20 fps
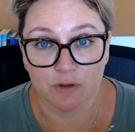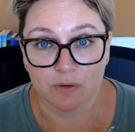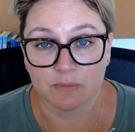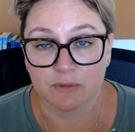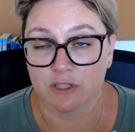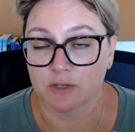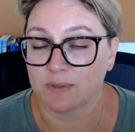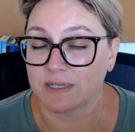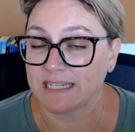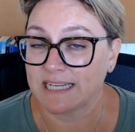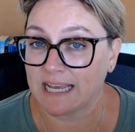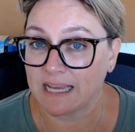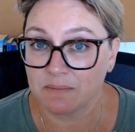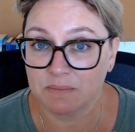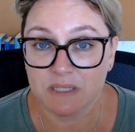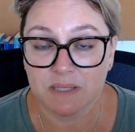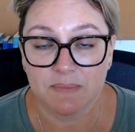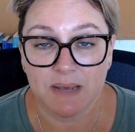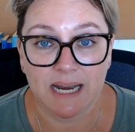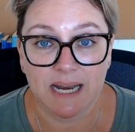So a Teams
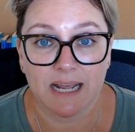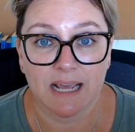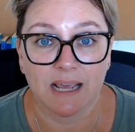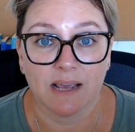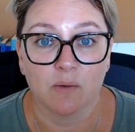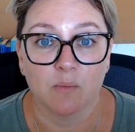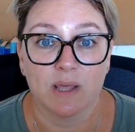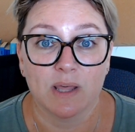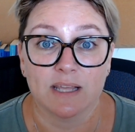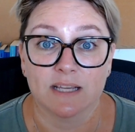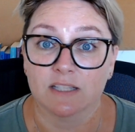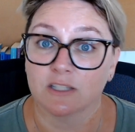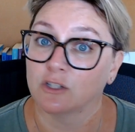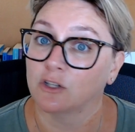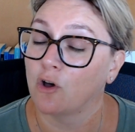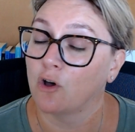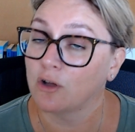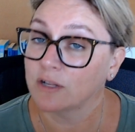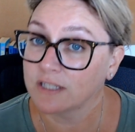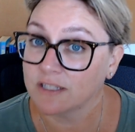meeting where there's
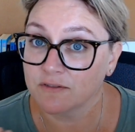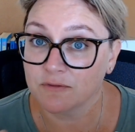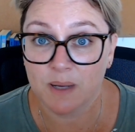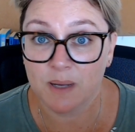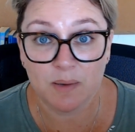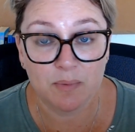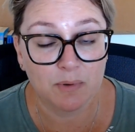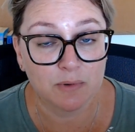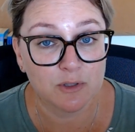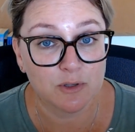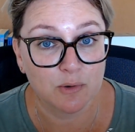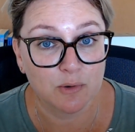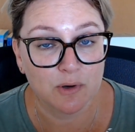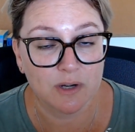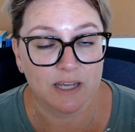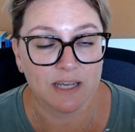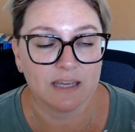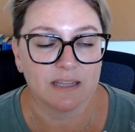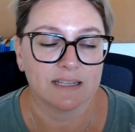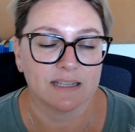lots of people
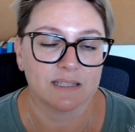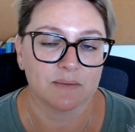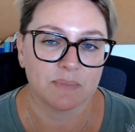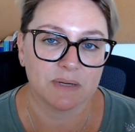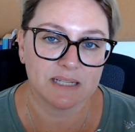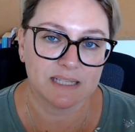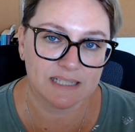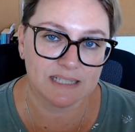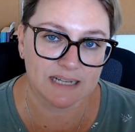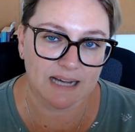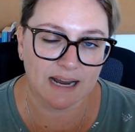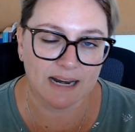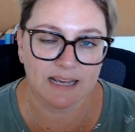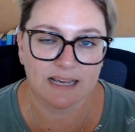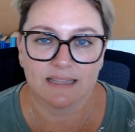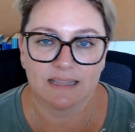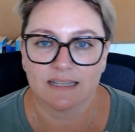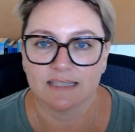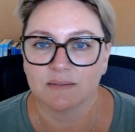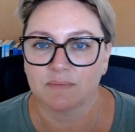talking, there's a bit of static,
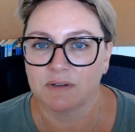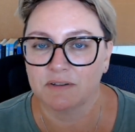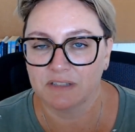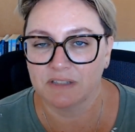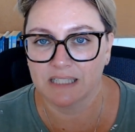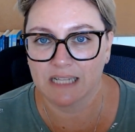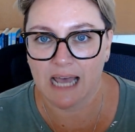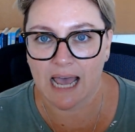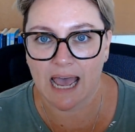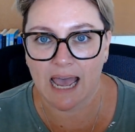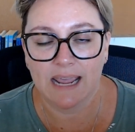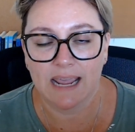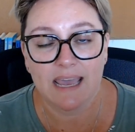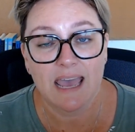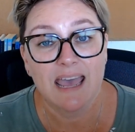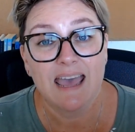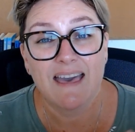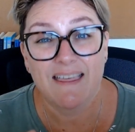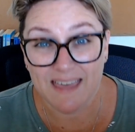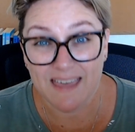there's a bit of a lag,
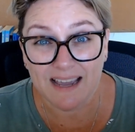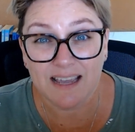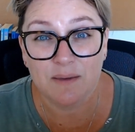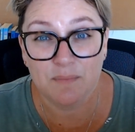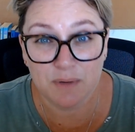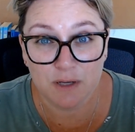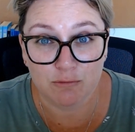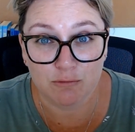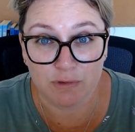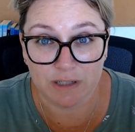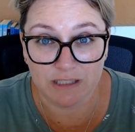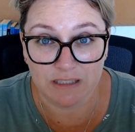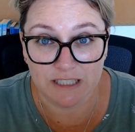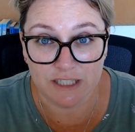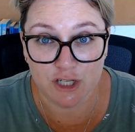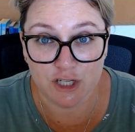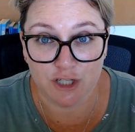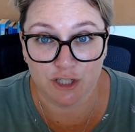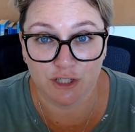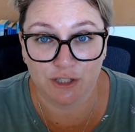that can be a real
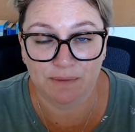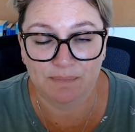issue.